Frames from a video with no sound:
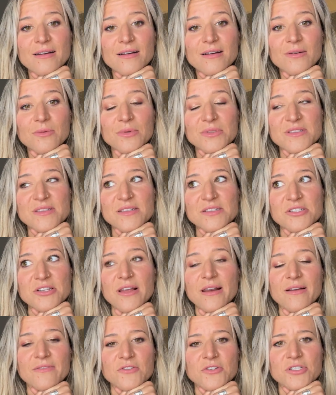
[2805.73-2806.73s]
What's the
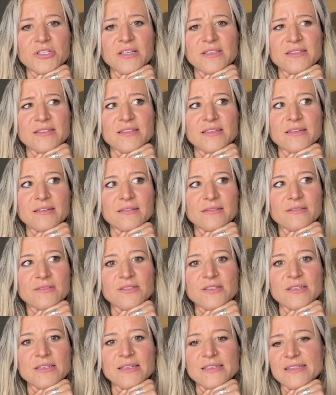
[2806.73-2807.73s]
Gen after Gen Z? Or
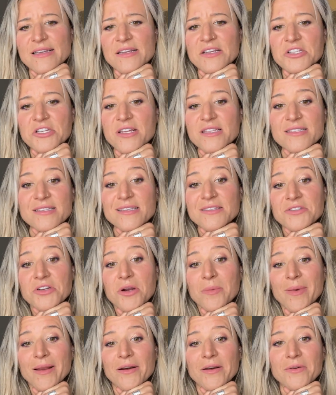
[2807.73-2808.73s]
is that a Gen Z
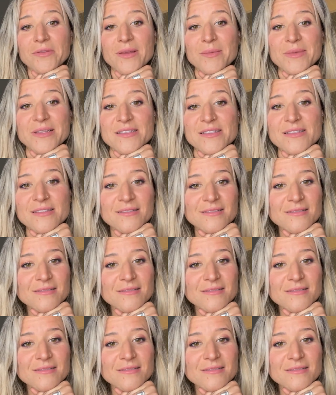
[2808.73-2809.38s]
term? I don't know what that means.